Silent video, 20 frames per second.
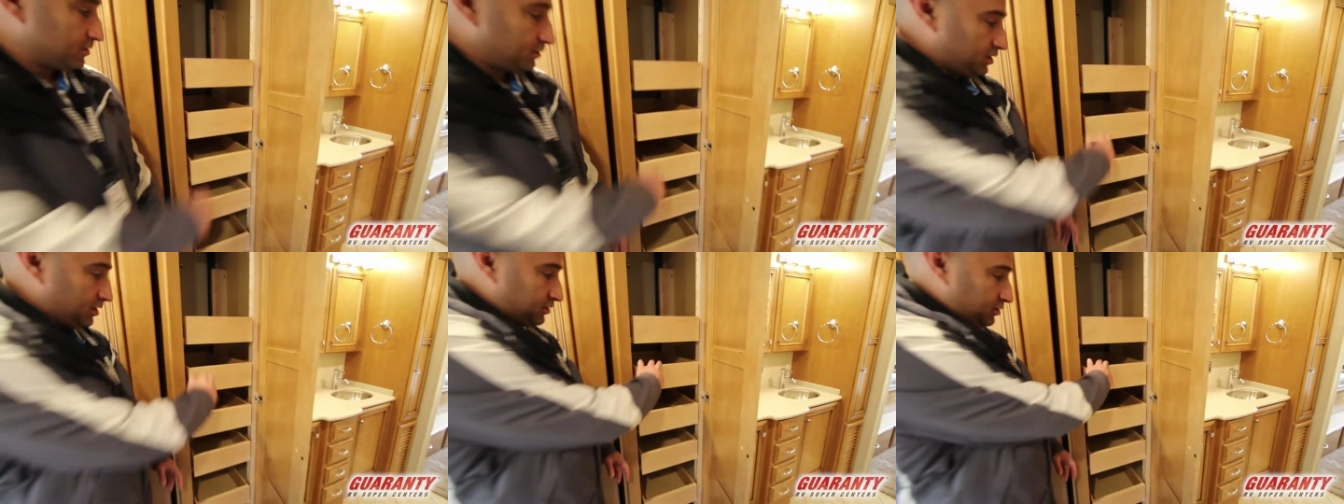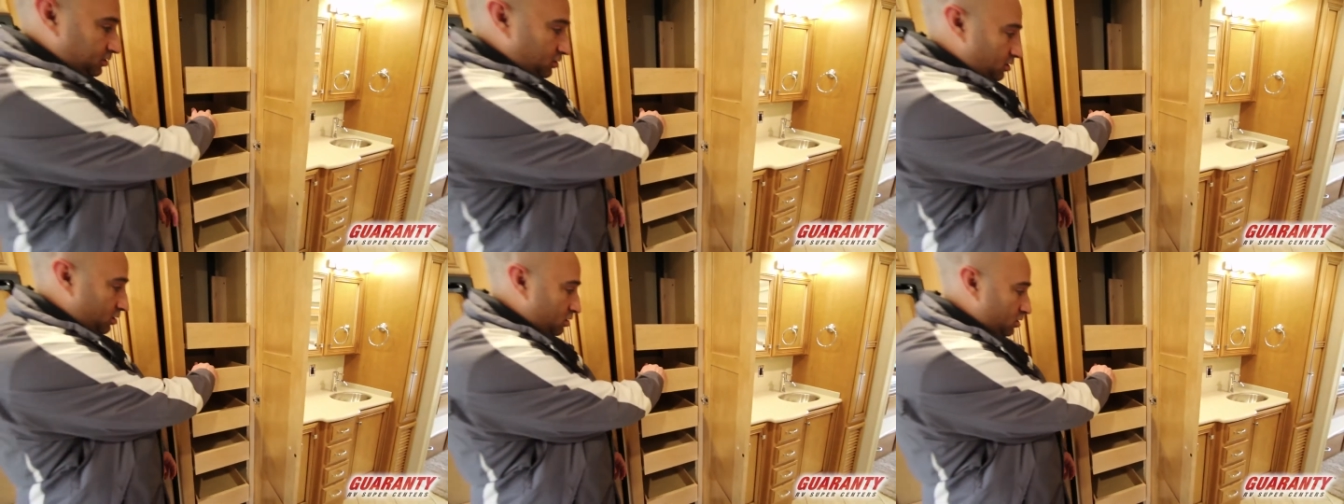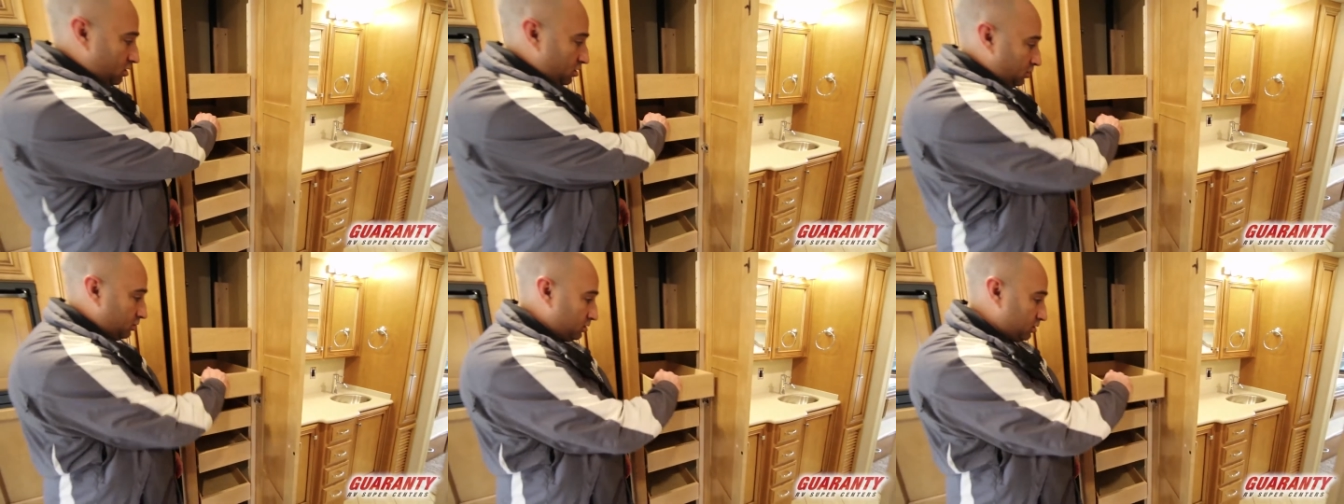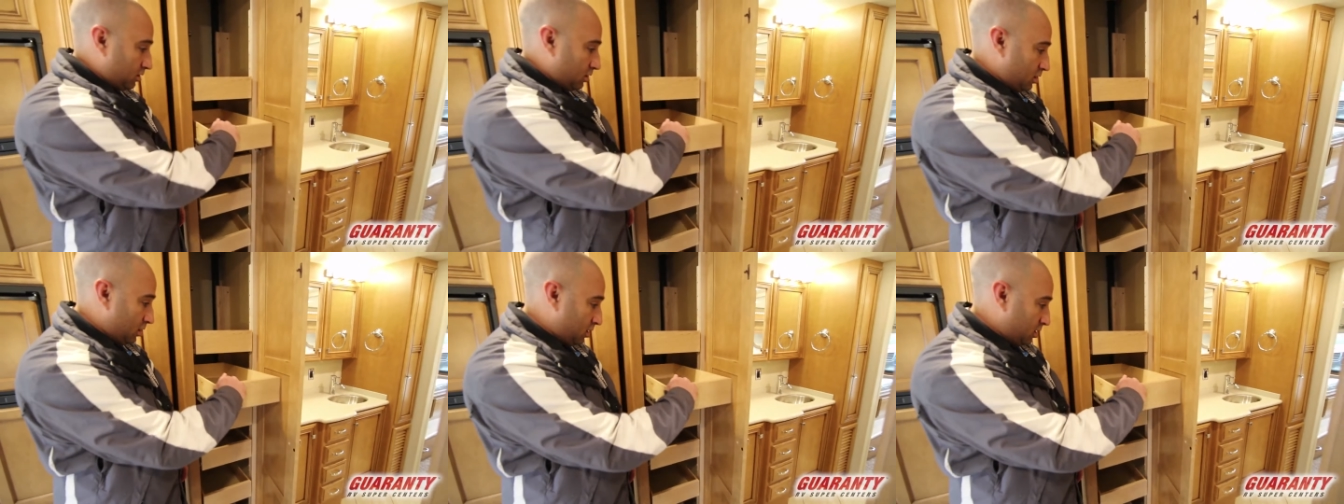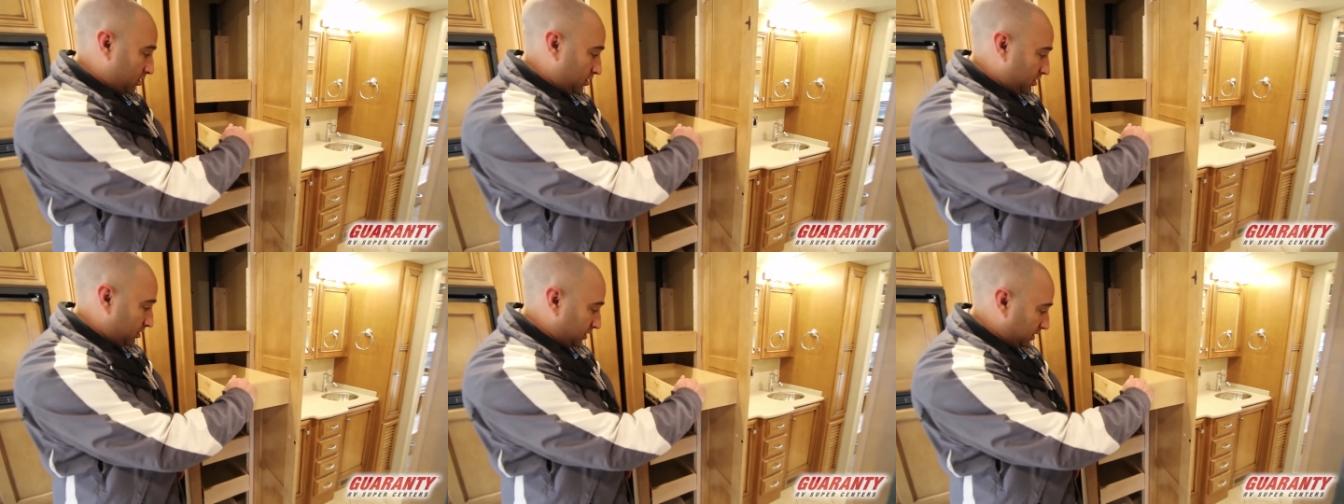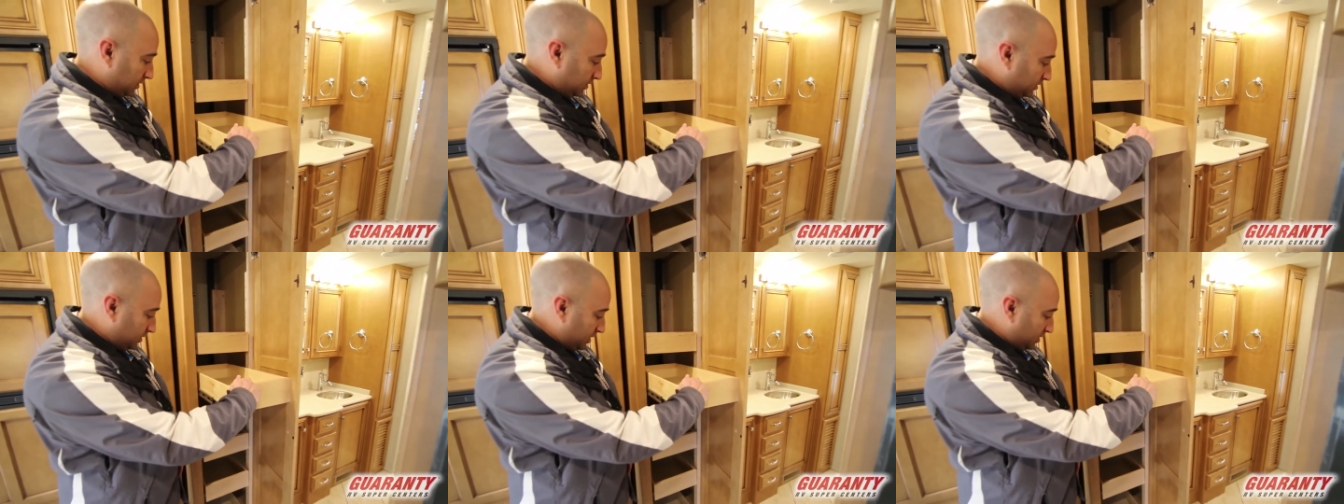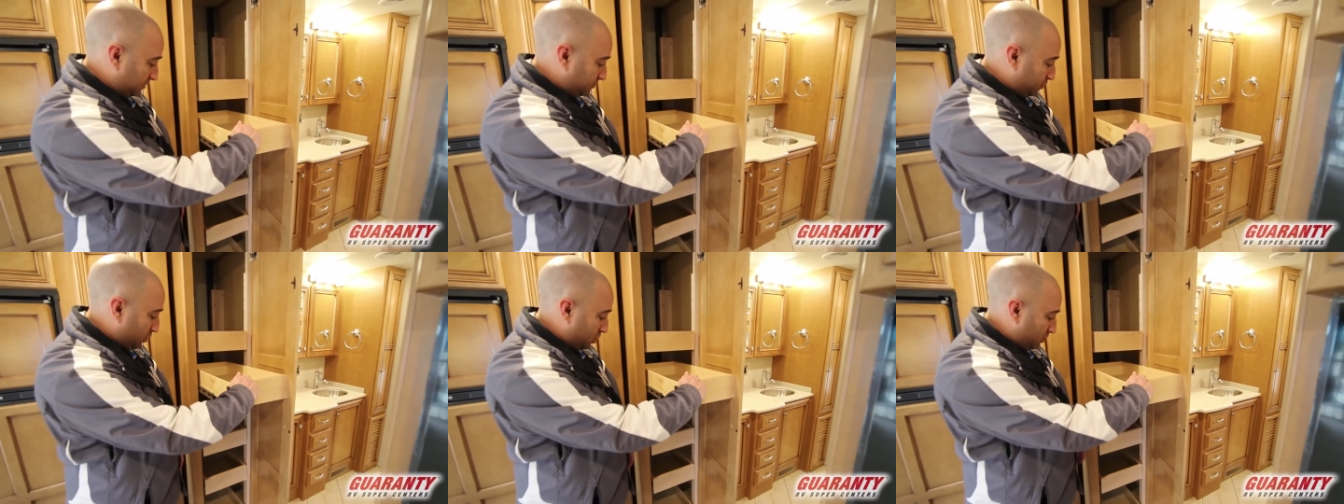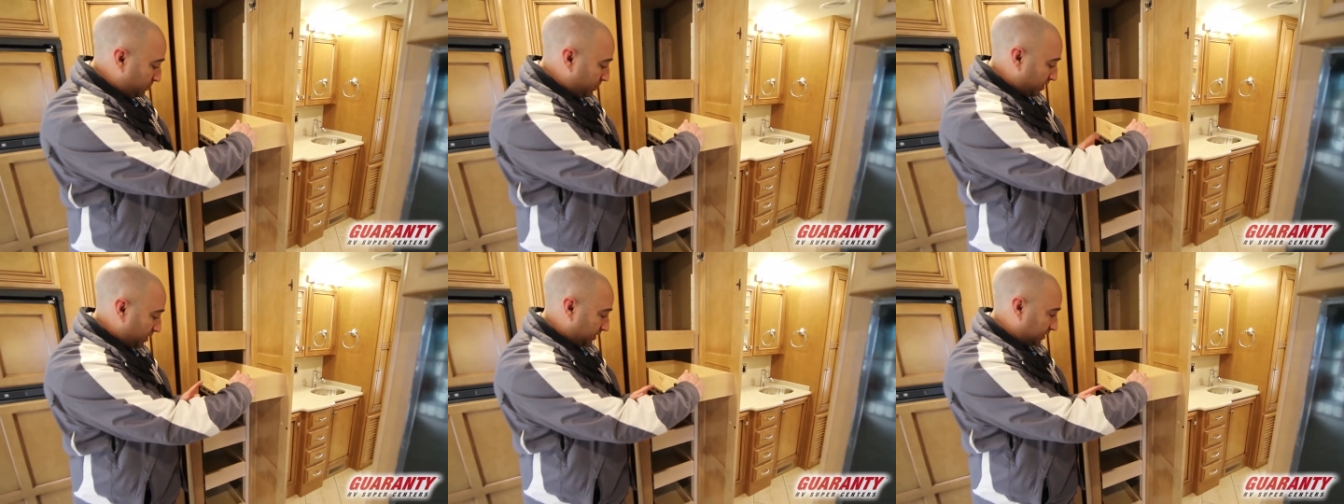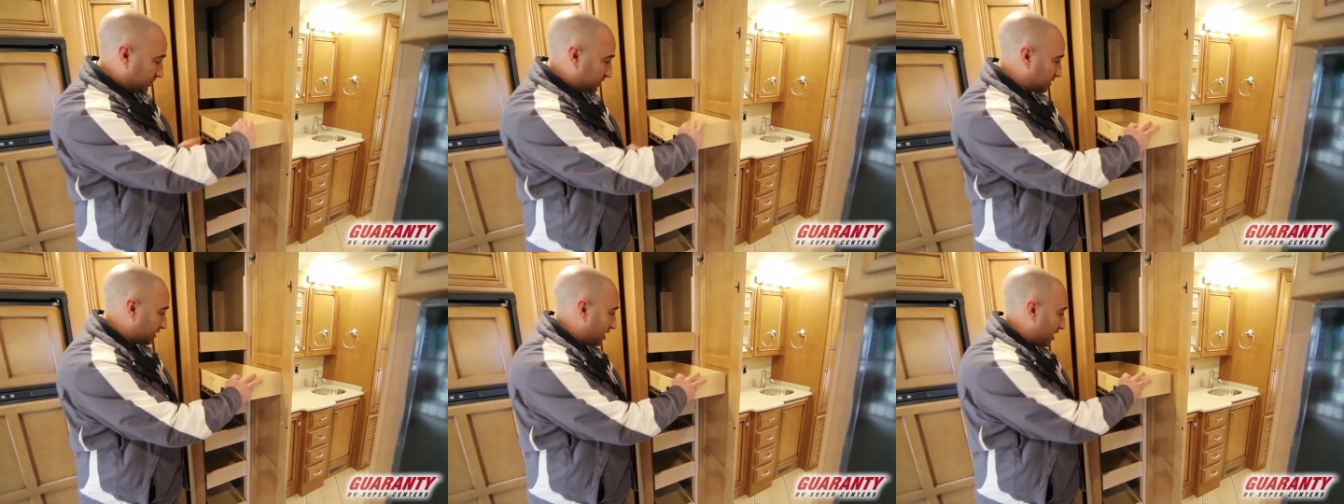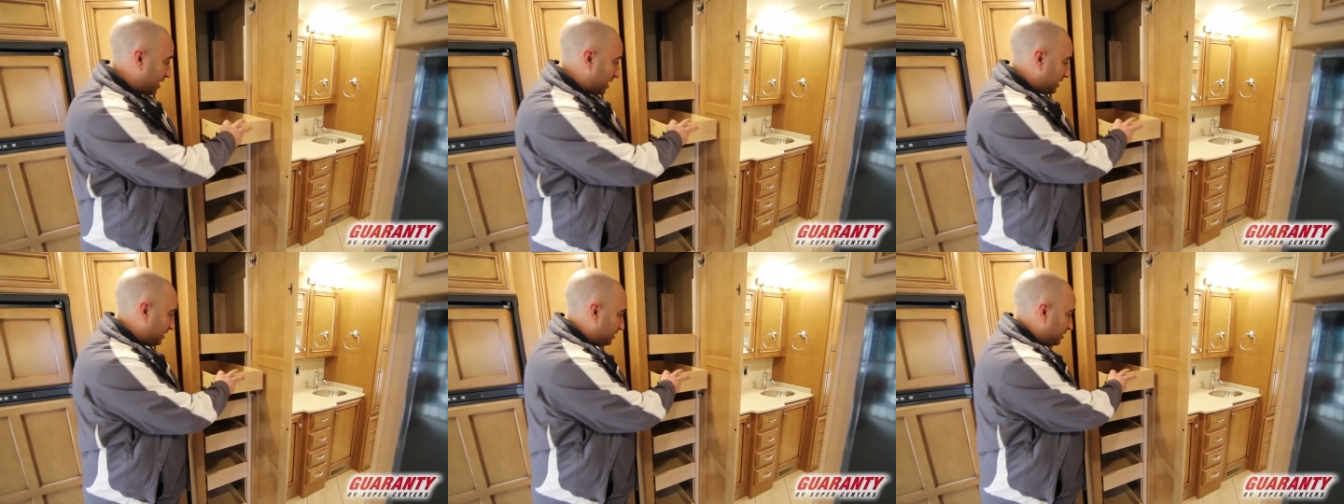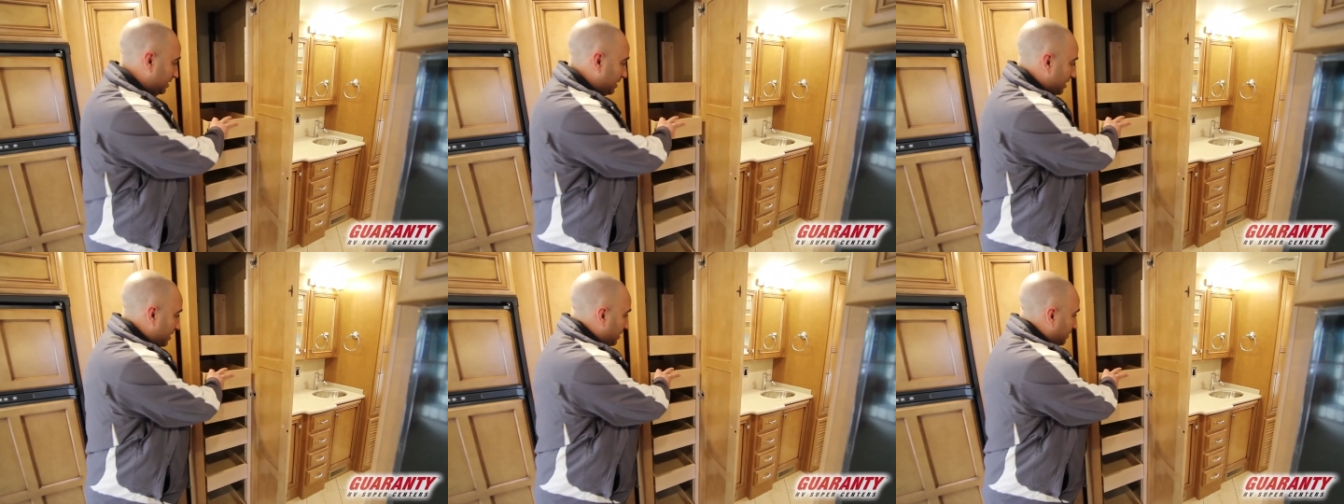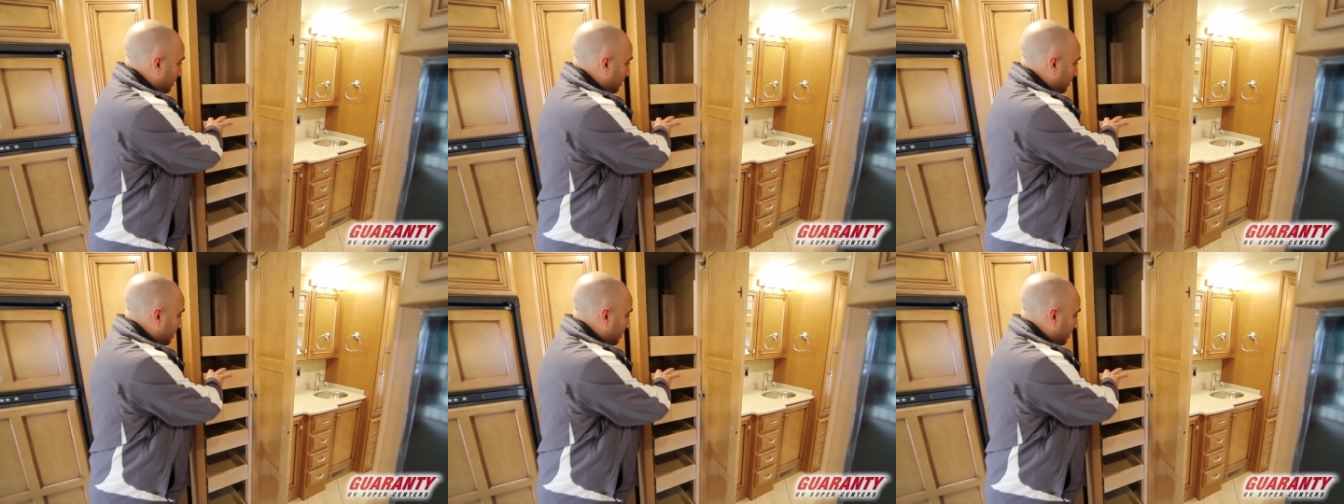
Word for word: These are all on extended ball bearing slides.